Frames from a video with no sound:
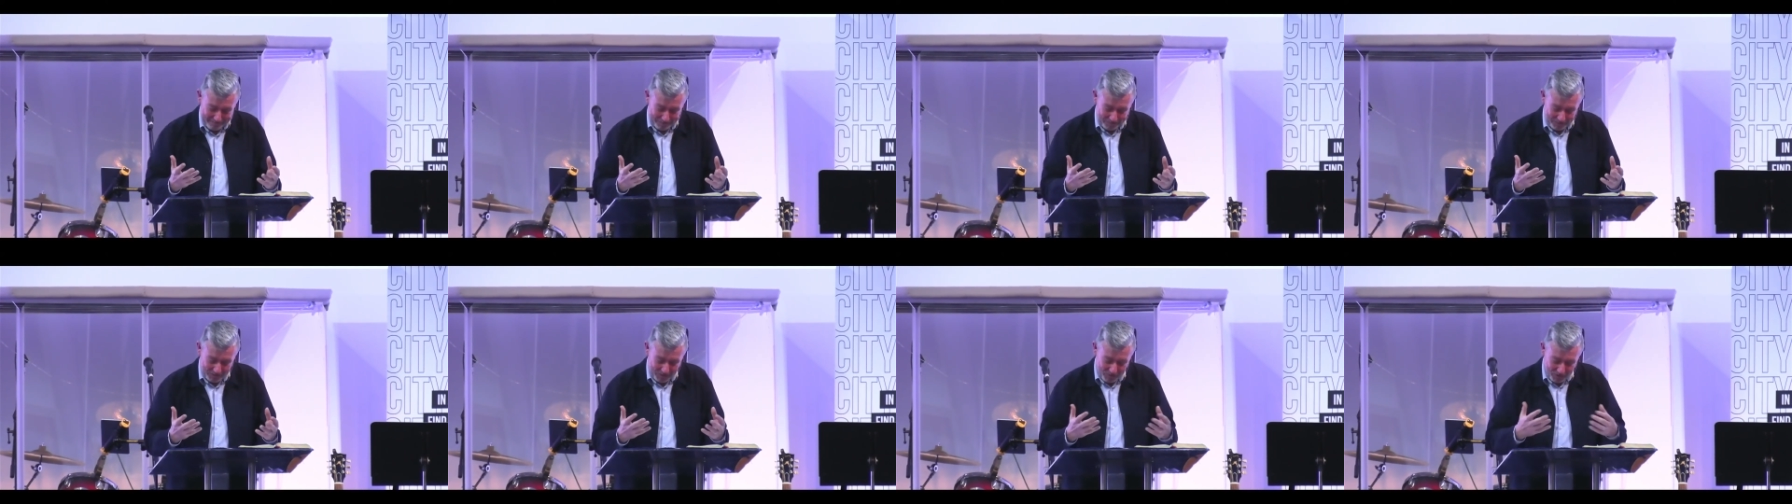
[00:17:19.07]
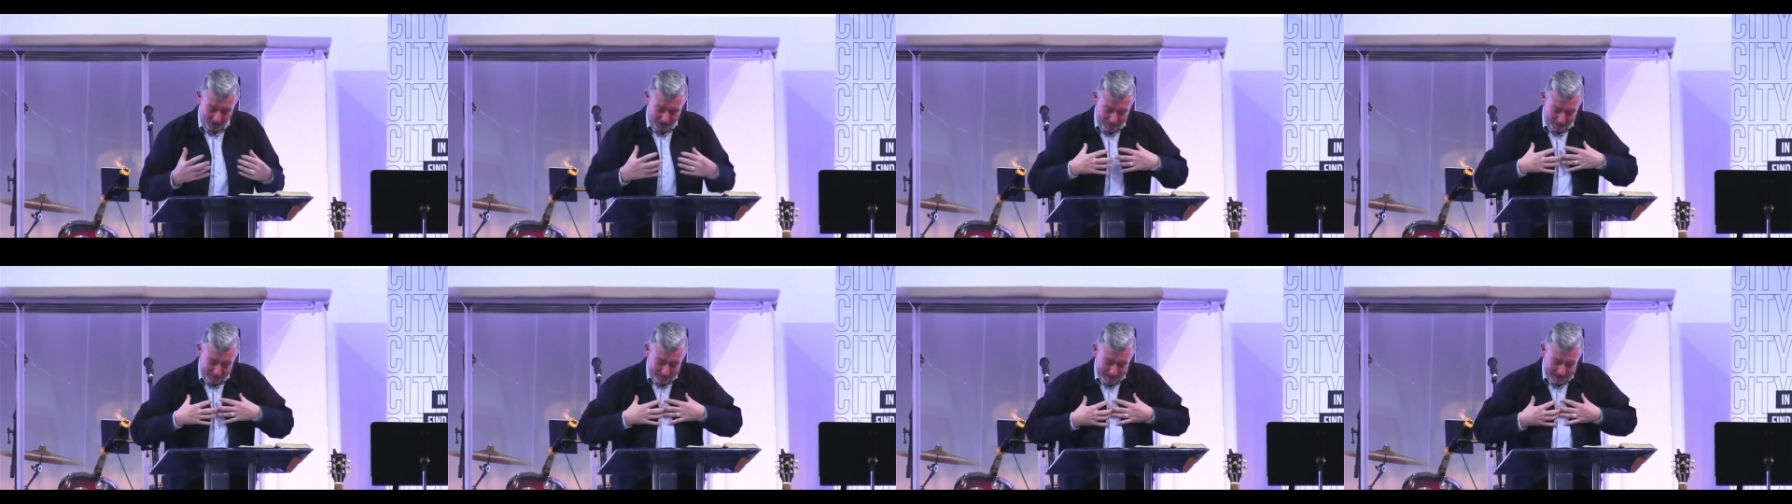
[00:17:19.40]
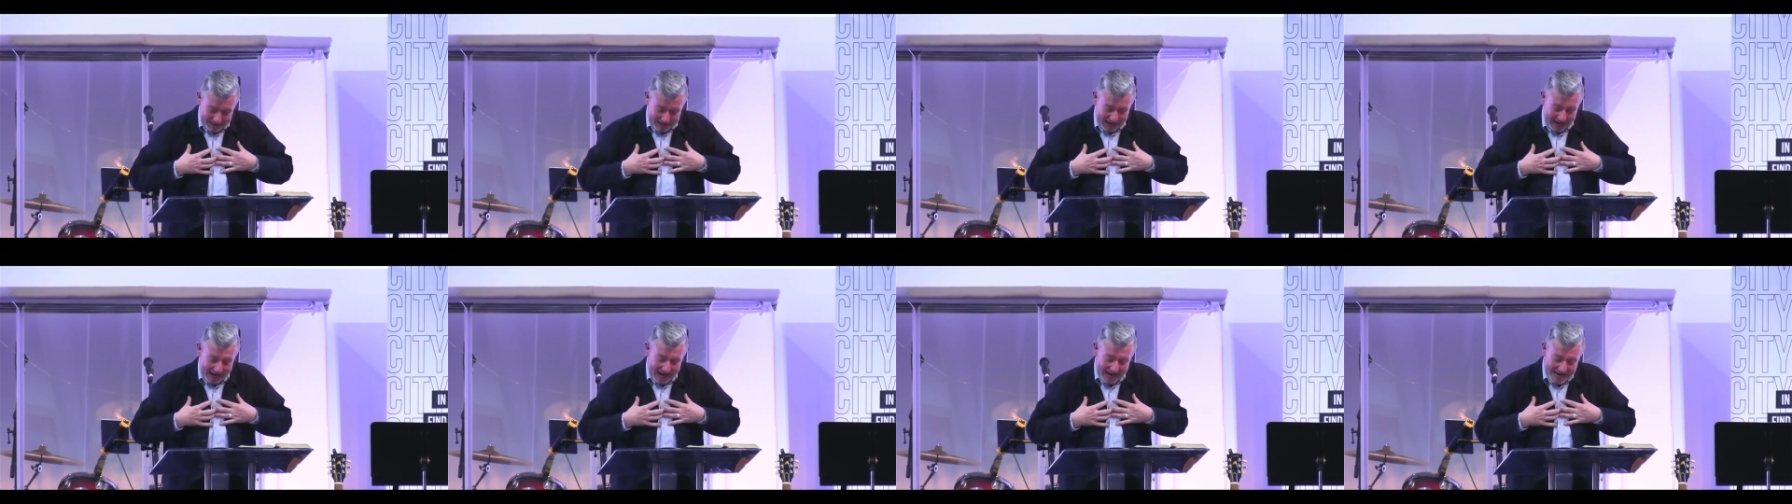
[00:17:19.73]
What about the
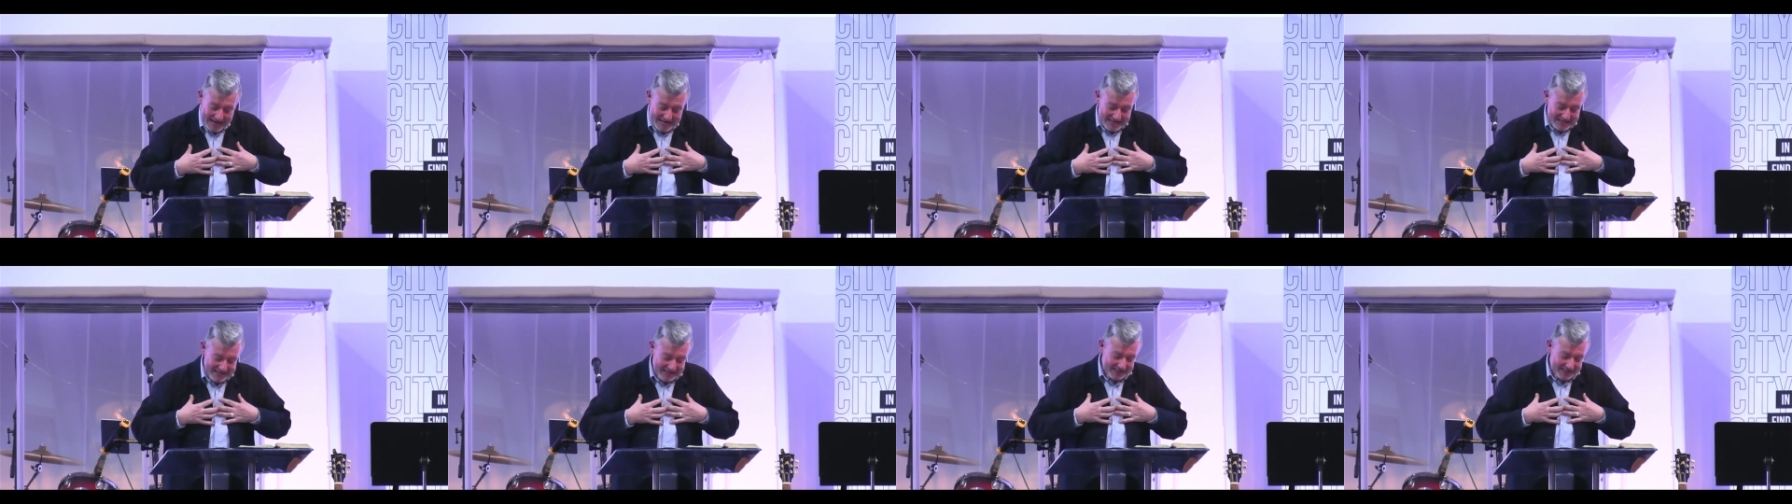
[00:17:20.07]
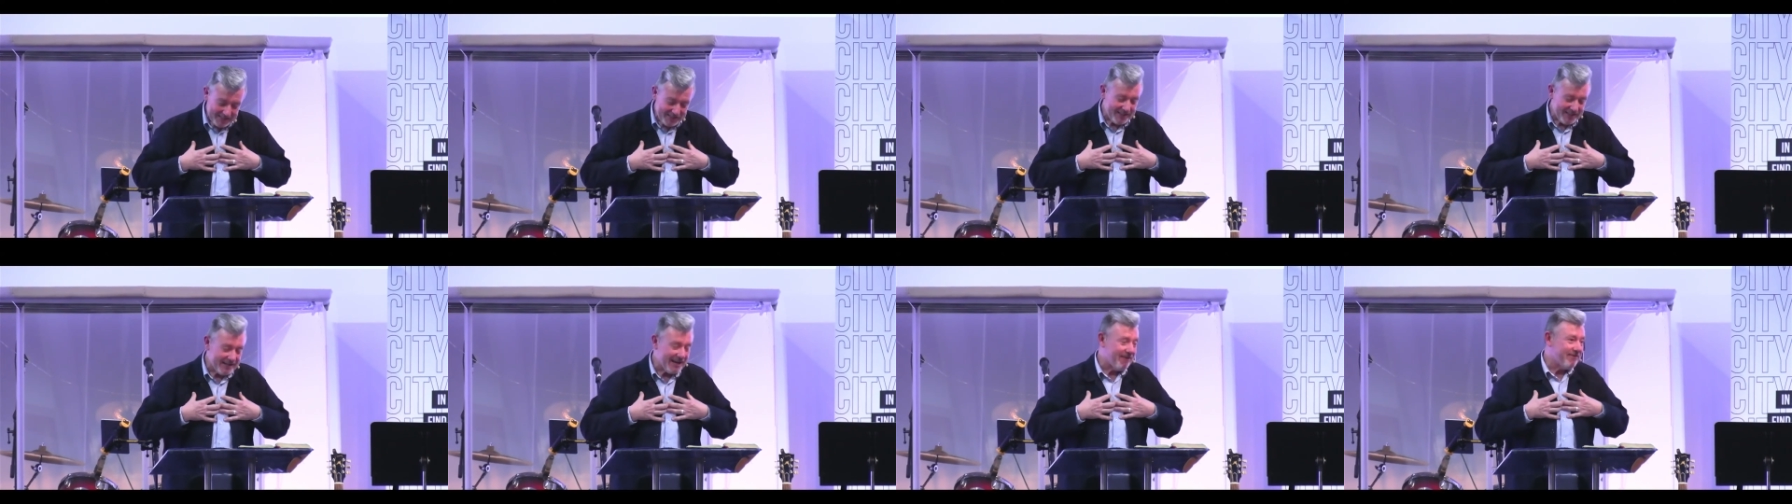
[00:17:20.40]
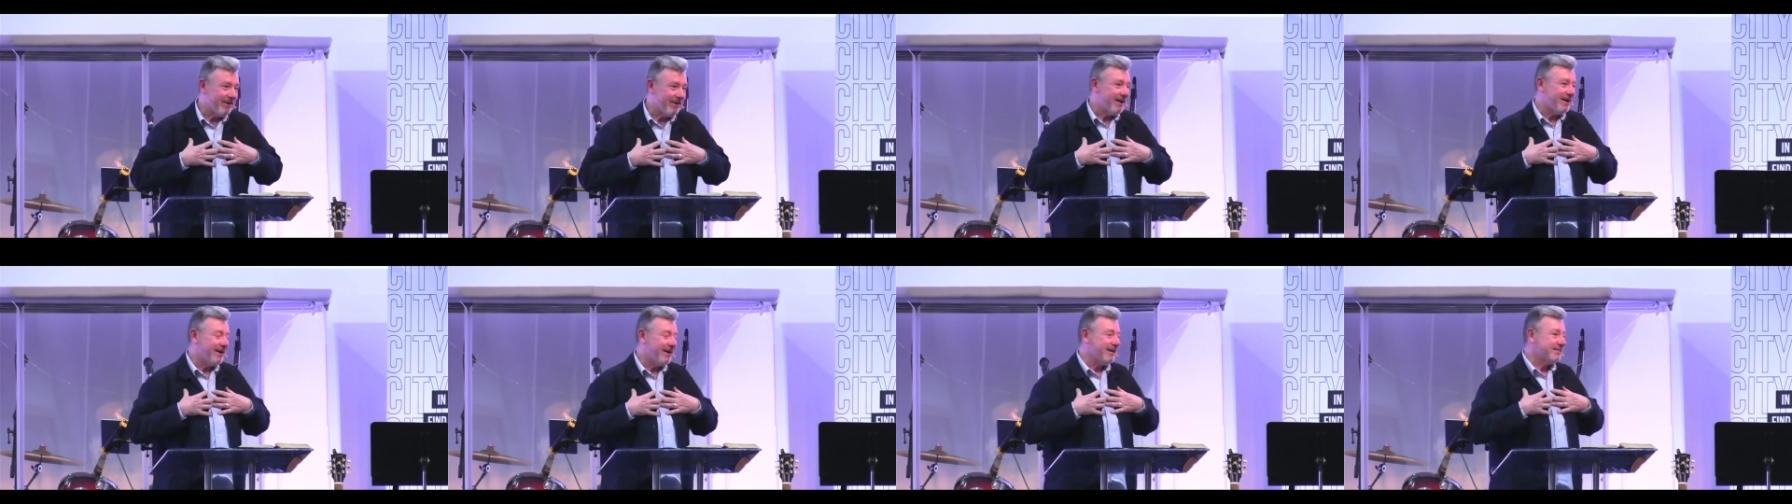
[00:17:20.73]
kindness in our
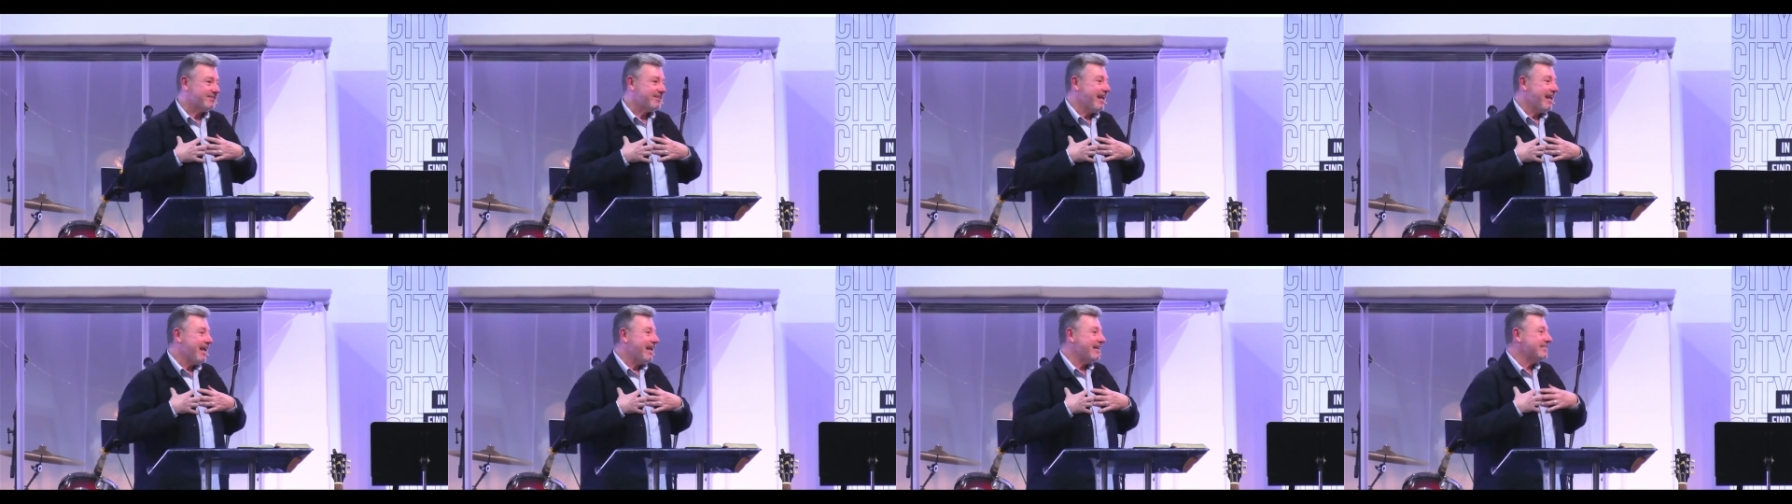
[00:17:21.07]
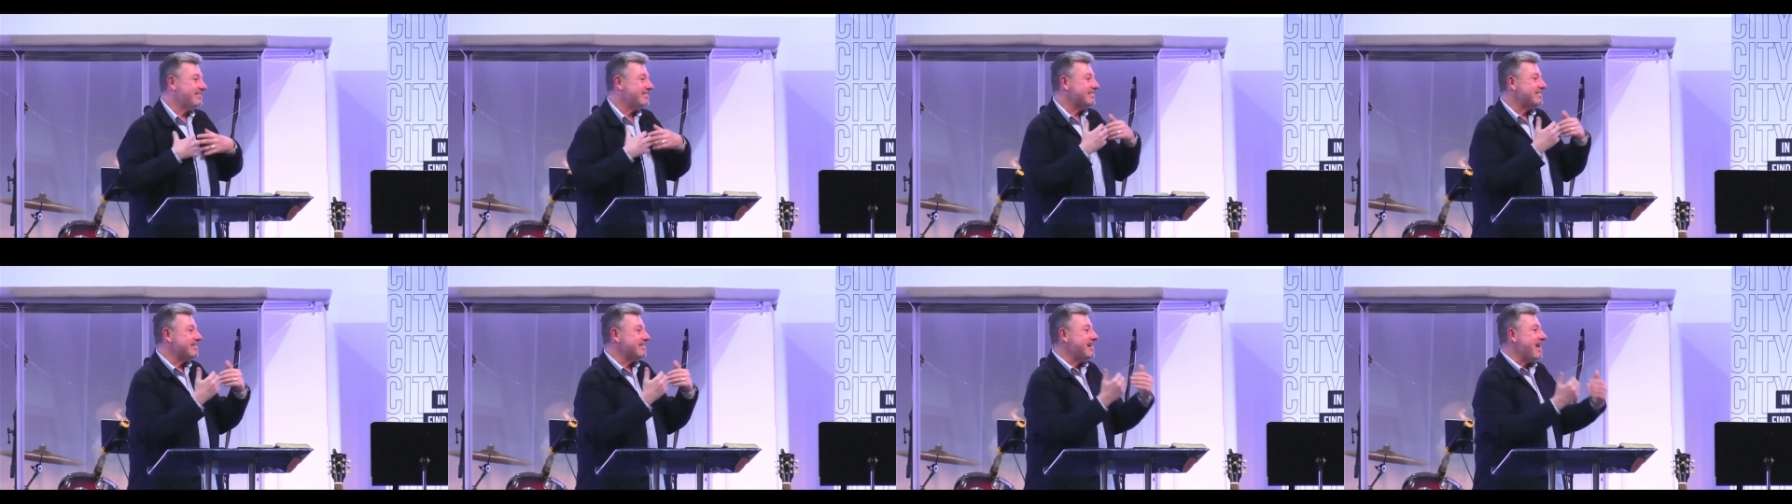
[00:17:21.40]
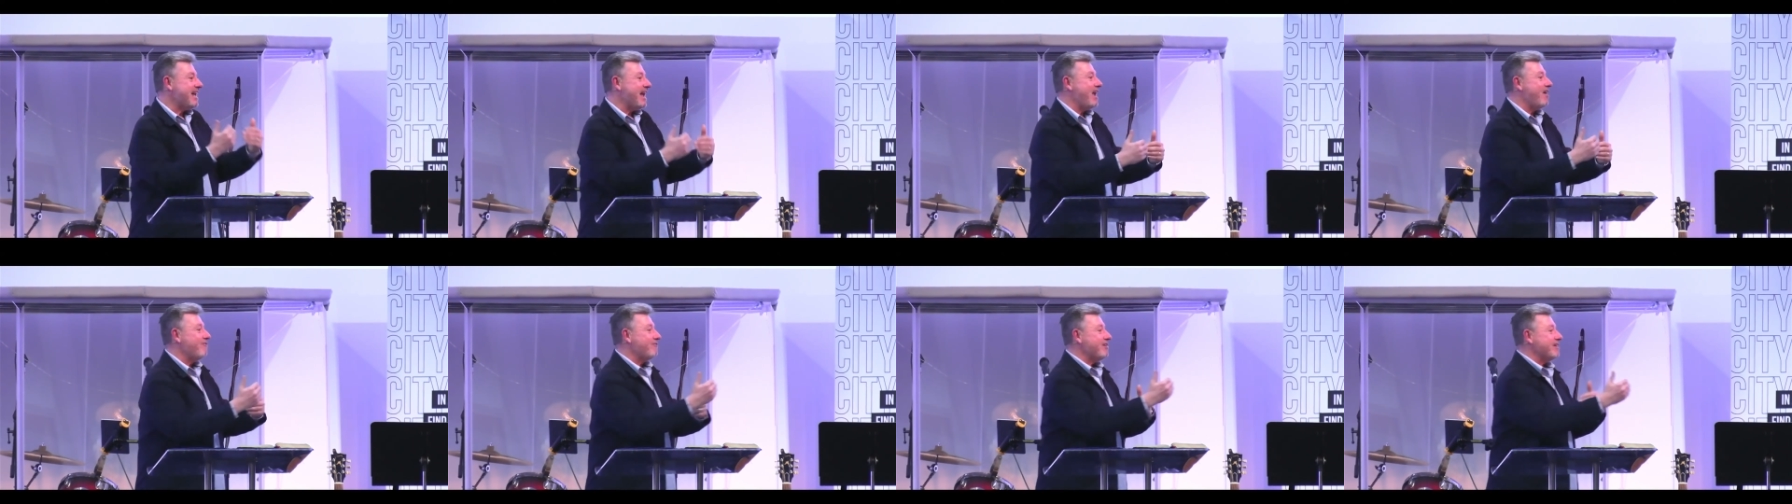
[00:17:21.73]
hearts? Is it an
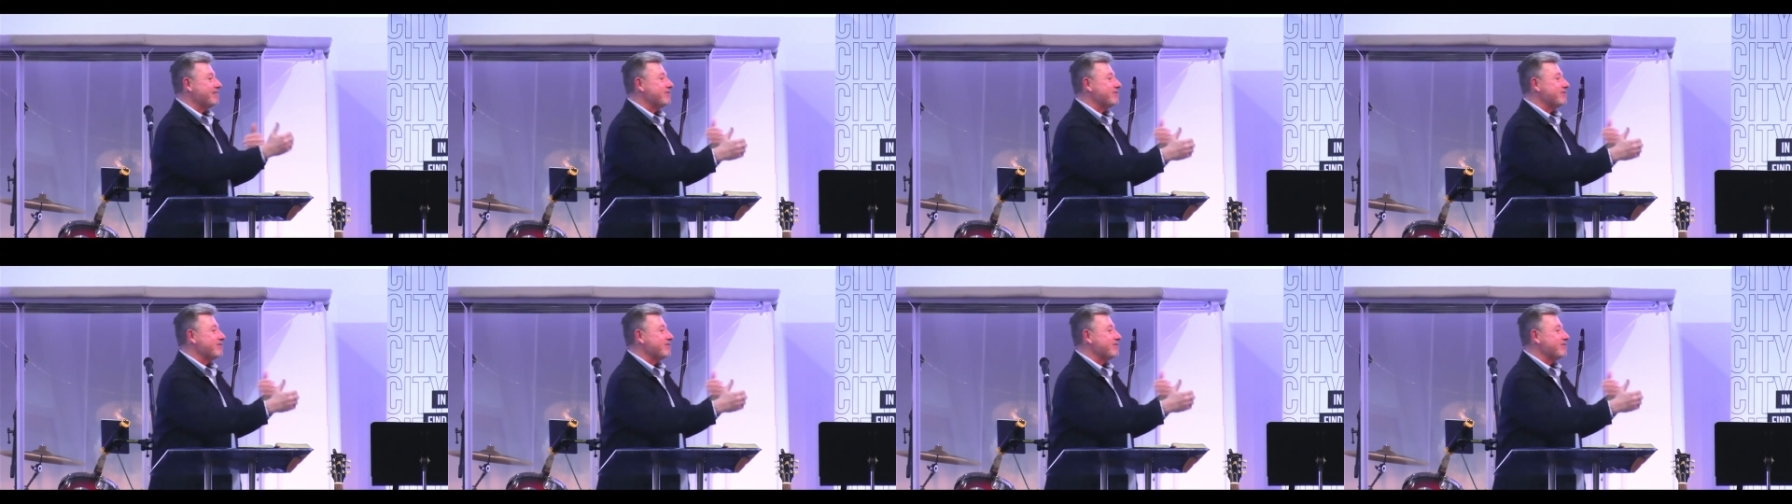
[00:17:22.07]
area that